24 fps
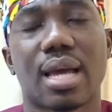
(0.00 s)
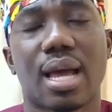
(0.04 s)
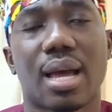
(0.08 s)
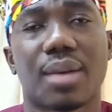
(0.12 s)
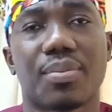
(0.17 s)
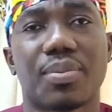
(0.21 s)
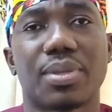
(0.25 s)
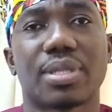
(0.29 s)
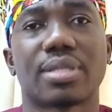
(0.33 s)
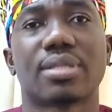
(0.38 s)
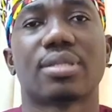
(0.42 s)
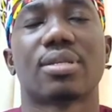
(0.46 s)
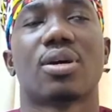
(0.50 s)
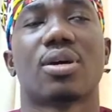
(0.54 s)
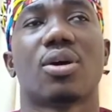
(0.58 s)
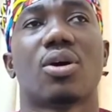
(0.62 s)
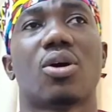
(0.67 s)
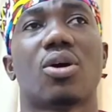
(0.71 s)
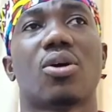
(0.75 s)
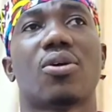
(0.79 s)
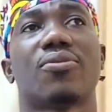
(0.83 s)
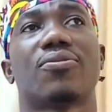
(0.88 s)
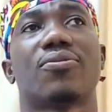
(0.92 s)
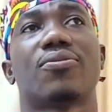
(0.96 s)
habit
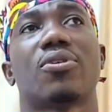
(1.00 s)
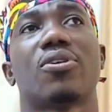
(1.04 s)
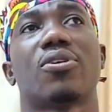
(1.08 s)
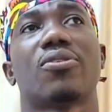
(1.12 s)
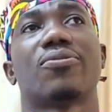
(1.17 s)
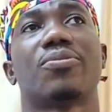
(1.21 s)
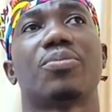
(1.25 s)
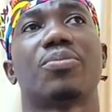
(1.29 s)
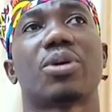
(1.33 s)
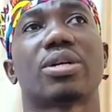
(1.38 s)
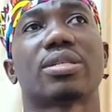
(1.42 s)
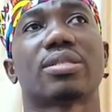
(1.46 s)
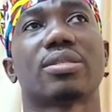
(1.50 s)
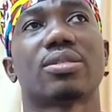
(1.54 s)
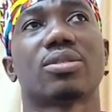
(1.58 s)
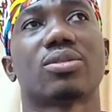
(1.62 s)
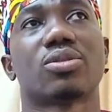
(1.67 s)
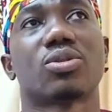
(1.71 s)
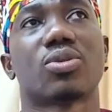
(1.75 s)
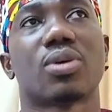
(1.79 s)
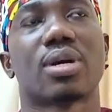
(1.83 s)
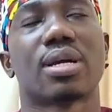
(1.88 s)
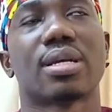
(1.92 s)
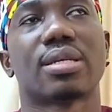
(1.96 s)
of brushing
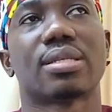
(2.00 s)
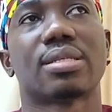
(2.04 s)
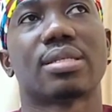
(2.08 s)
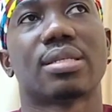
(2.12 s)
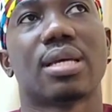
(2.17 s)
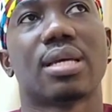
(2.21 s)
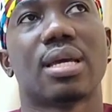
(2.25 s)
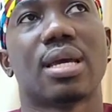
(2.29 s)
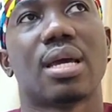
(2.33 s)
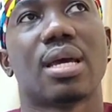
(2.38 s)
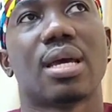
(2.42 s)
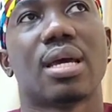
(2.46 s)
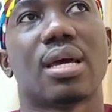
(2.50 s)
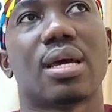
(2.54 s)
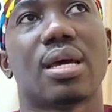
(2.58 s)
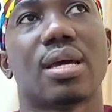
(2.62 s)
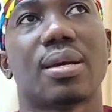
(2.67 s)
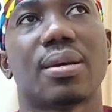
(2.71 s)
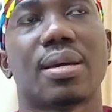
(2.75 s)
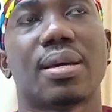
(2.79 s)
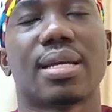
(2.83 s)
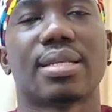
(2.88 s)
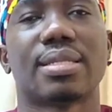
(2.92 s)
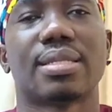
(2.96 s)
twice
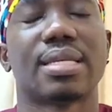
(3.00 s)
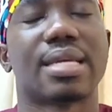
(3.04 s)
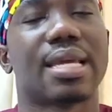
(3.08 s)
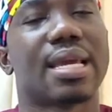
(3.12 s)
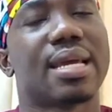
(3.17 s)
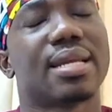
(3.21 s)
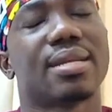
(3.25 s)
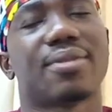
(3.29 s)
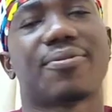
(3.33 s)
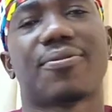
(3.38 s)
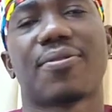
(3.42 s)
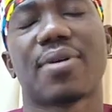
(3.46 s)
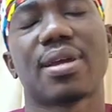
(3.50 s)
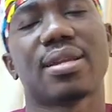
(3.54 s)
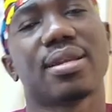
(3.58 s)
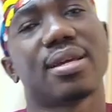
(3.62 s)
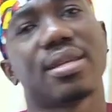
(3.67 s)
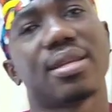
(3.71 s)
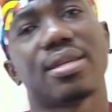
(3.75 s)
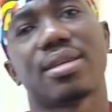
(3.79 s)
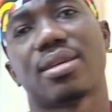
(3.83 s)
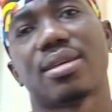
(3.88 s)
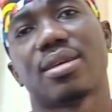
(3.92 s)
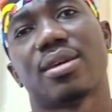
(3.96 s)
a day. And
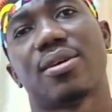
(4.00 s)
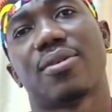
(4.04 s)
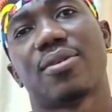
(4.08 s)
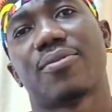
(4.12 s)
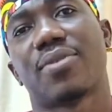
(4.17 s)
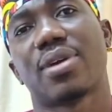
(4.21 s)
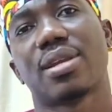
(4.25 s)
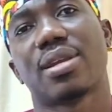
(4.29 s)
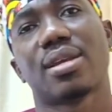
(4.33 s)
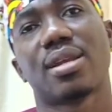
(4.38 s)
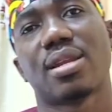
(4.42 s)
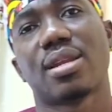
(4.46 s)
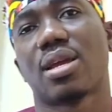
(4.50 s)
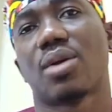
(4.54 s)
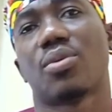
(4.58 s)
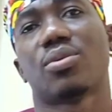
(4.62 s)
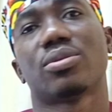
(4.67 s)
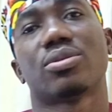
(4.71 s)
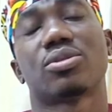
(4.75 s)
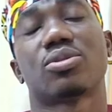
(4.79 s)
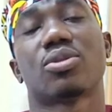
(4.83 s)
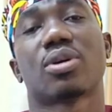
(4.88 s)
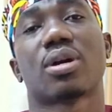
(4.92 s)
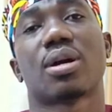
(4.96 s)
finally, I
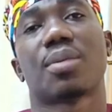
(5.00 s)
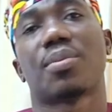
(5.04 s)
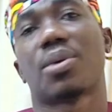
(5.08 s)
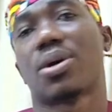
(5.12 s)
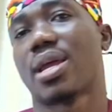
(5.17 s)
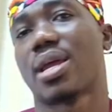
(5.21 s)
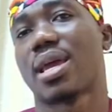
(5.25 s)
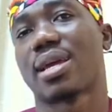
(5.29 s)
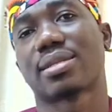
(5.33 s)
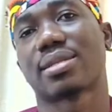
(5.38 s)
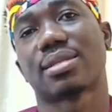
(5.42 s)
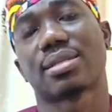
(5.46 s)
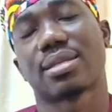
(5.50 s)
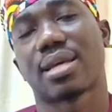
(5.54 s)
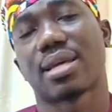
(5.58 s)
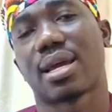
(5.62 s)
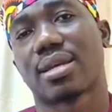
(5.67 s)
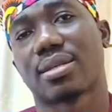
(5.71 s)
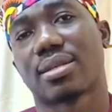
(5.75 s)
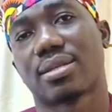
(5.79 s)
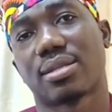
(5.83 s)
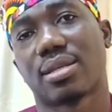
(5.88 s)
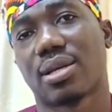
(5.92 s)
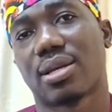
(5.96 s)
want to talk about
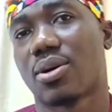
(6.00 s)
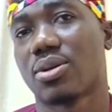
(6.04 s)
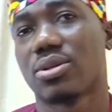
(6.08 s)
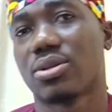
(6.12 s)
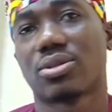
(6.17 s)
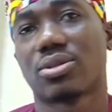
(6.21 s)
exercise.